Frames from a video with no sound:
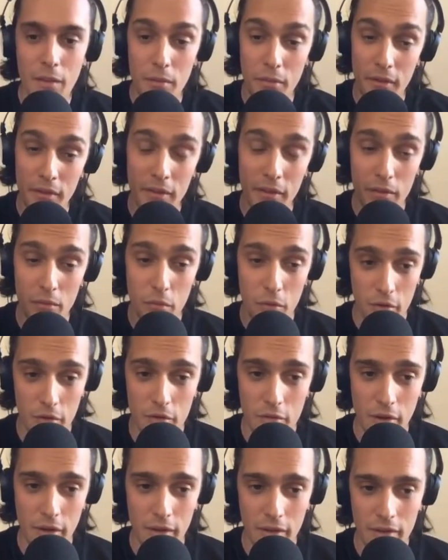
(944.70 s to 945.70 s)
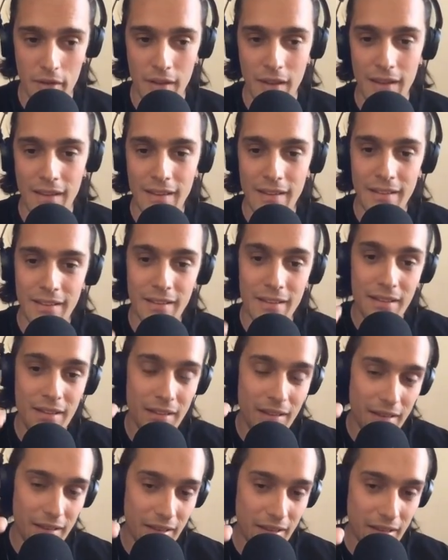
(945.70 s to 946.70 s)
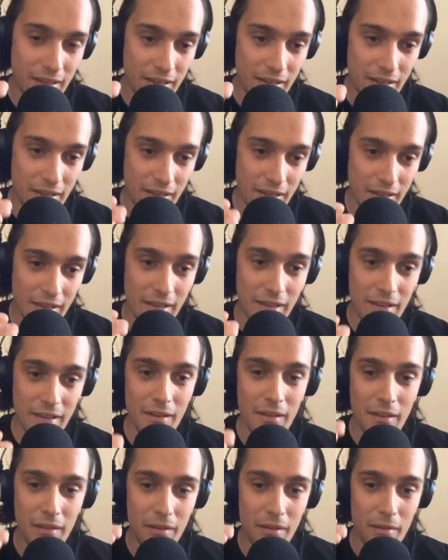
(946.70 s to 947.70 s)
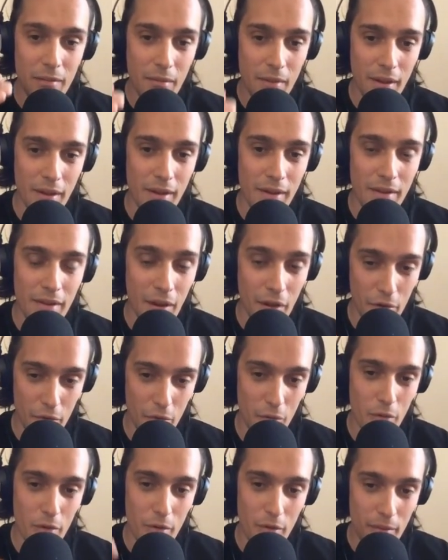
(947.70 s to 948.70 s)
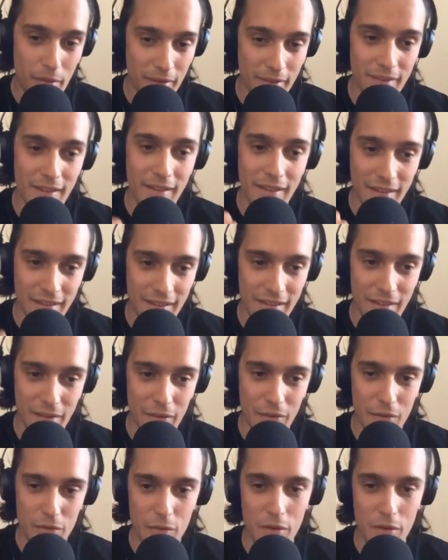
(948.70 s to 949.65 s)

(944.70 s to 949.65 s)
things that were great, at least in my hardware medtech industry,